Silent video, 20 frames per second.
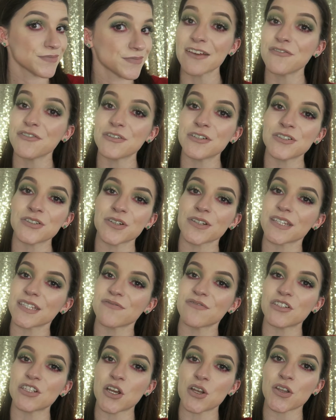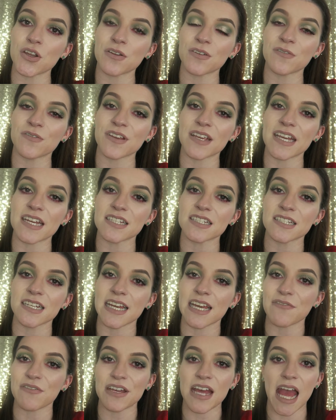If you enjoyed this video, don't forget to
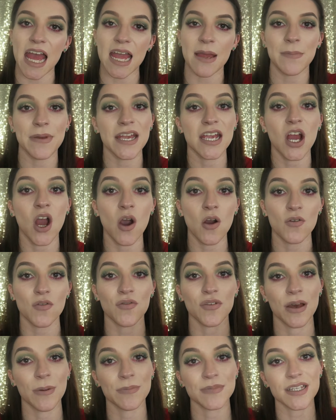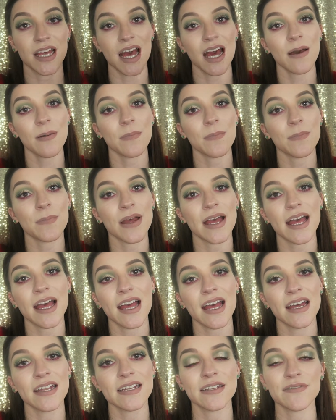give it a big old thumbs up.
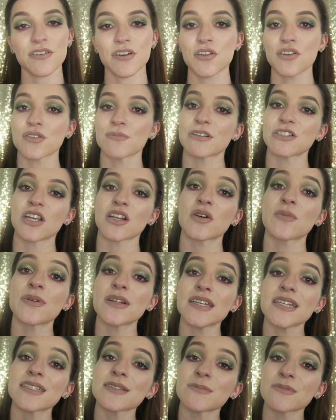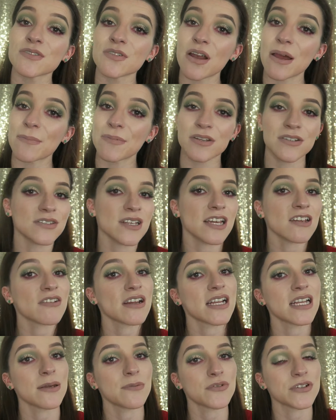And if you're new to my channel, please subscribe, because I
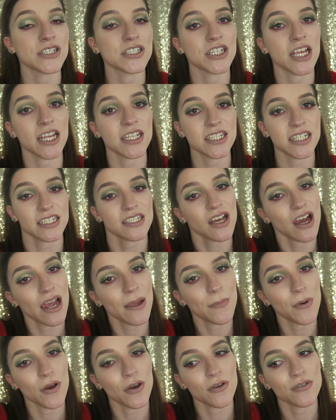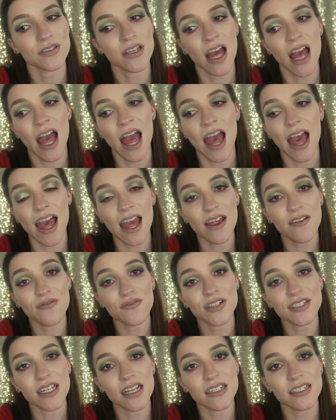greatly appreciate it. I post
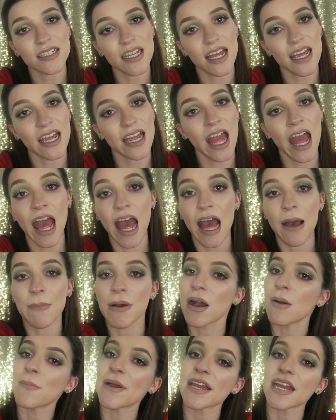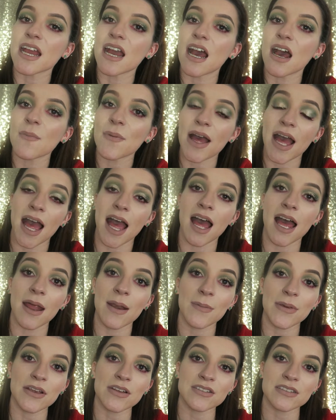every Sunday about makeup,
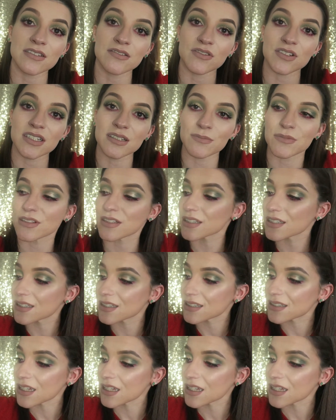and because it's Christmas